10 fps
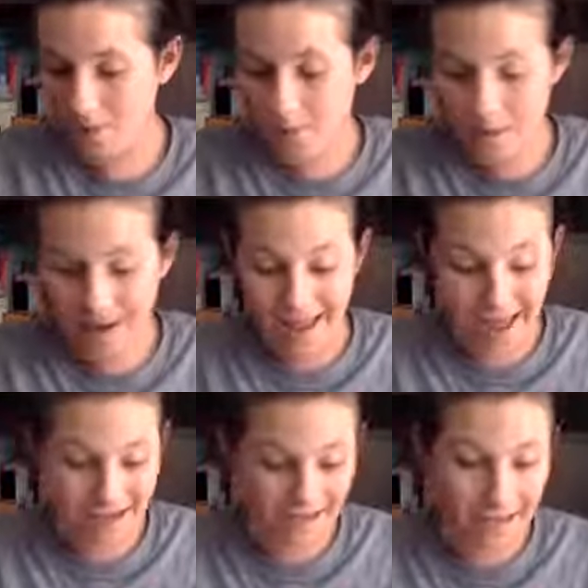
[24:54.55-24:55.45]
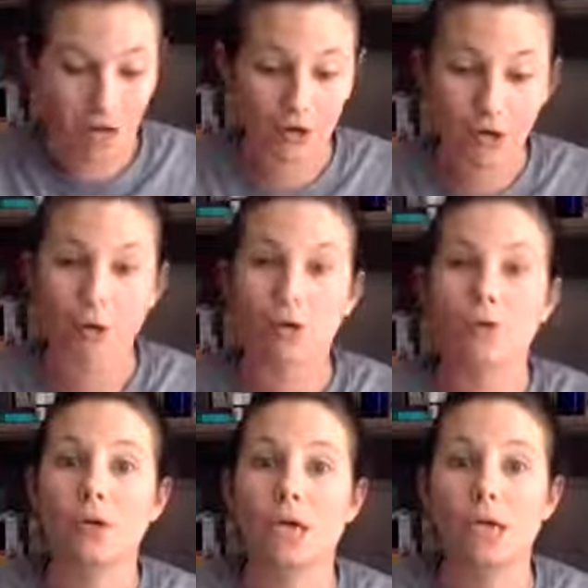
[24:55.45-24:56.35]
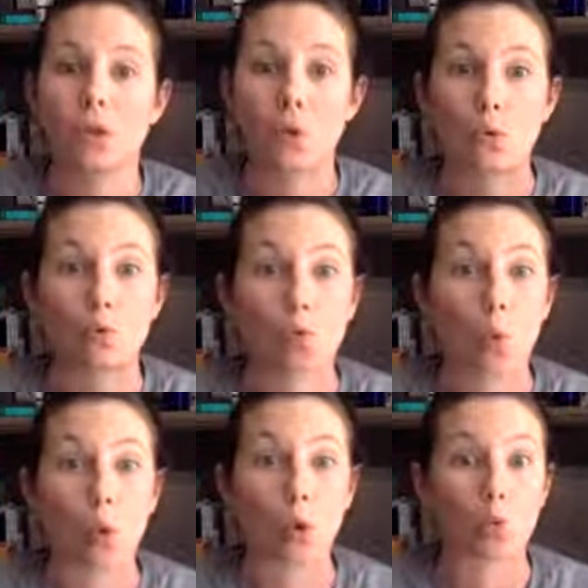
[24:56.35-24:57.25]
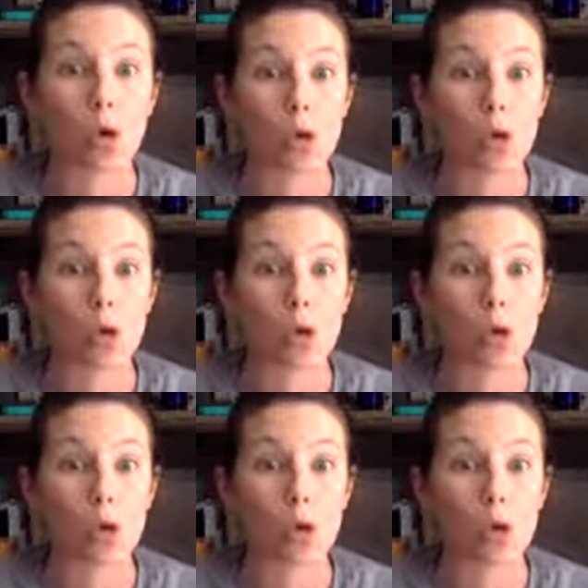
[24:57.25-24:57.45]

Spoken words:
by adding carrier and creating your own roller